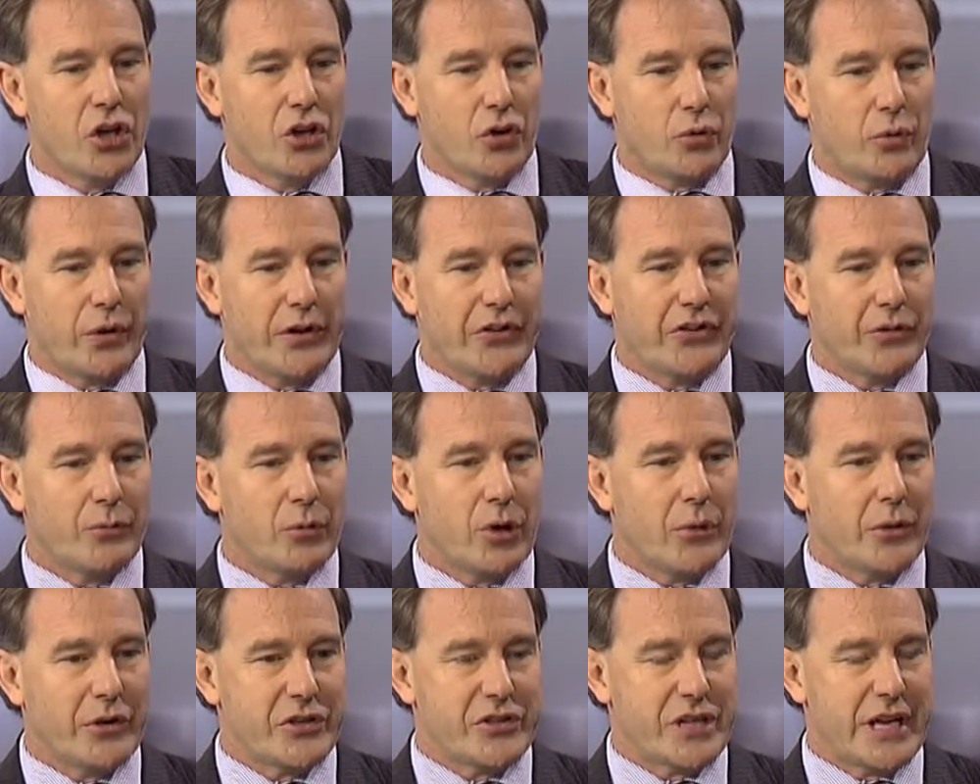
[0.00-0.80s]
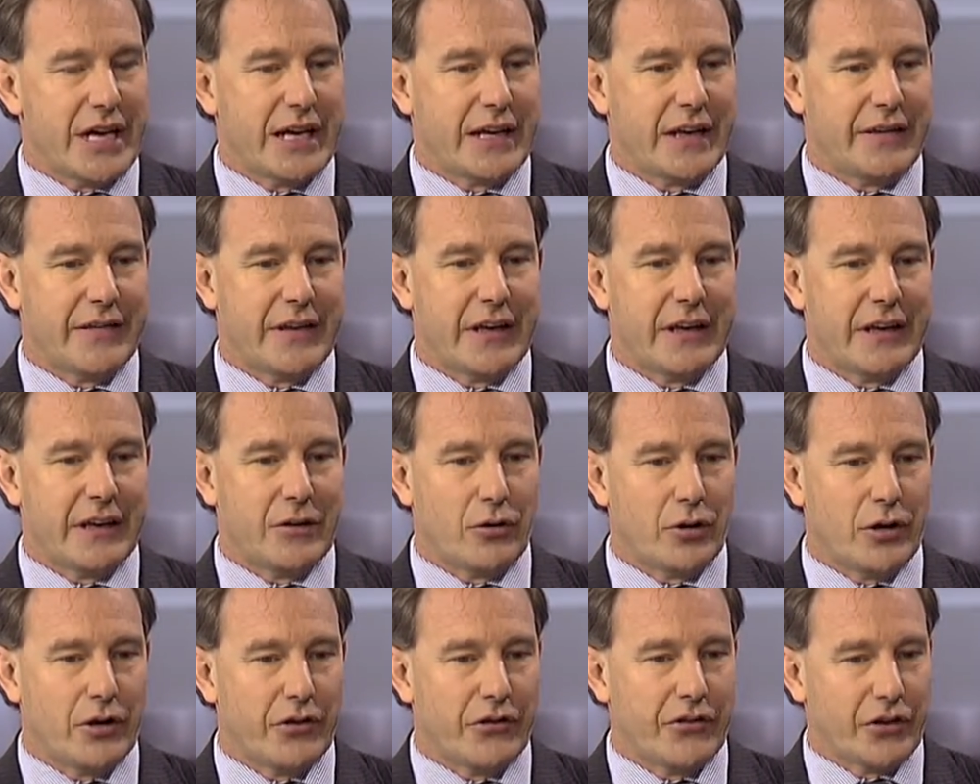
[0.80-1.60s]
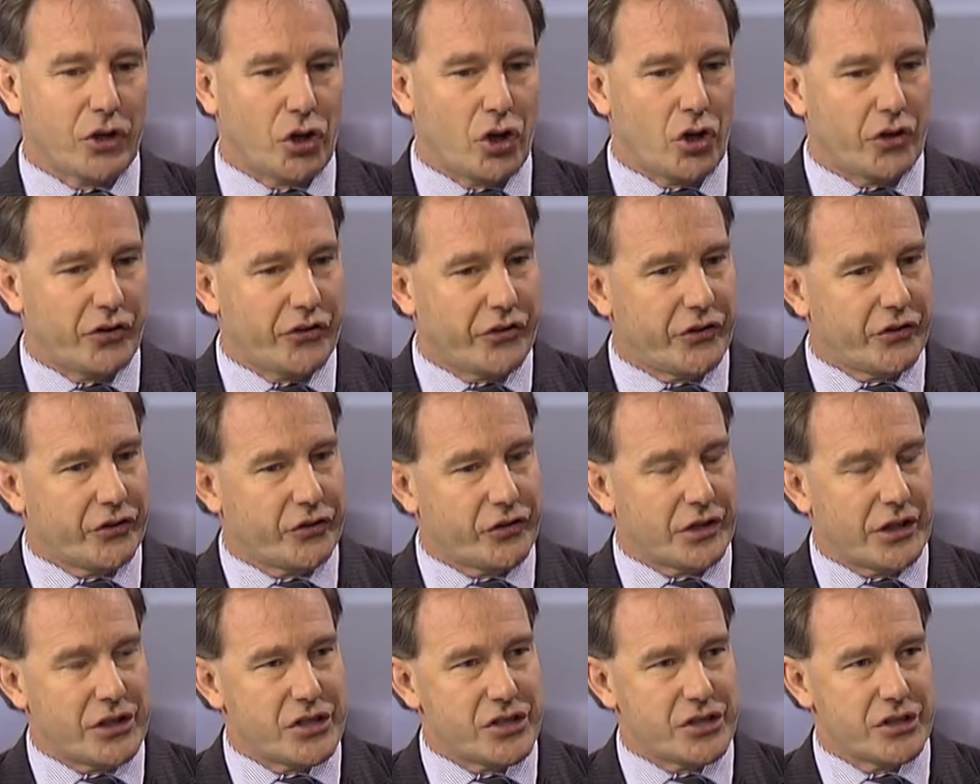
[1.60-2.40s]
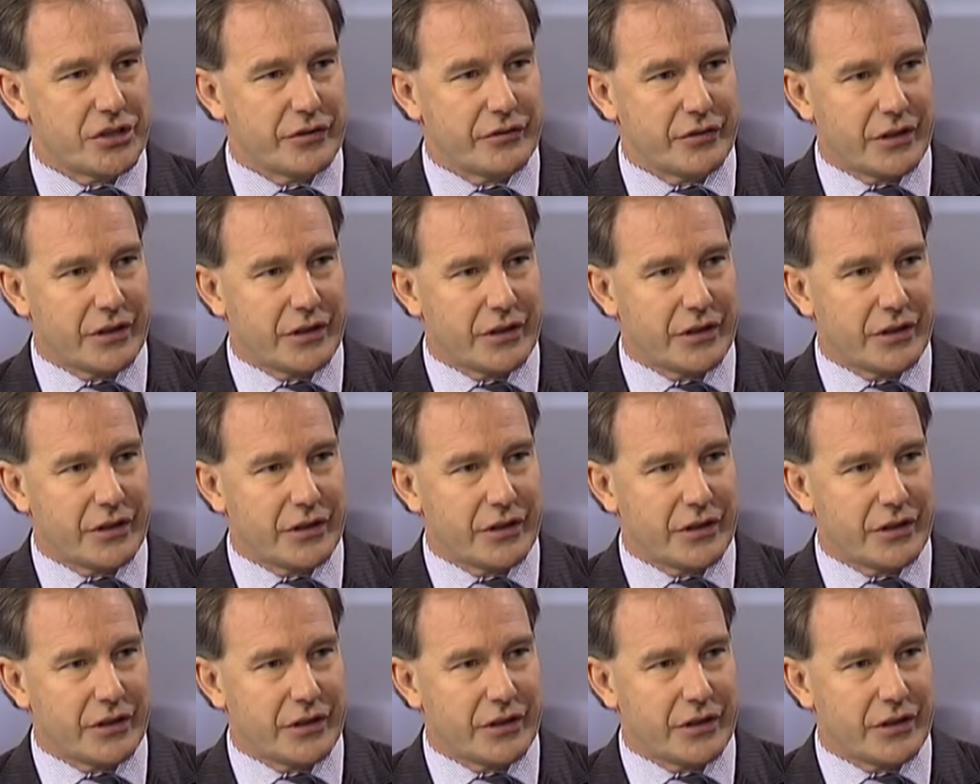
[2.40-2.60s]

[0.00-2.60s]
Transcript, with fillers: the reason why we're targeting that area is the concentration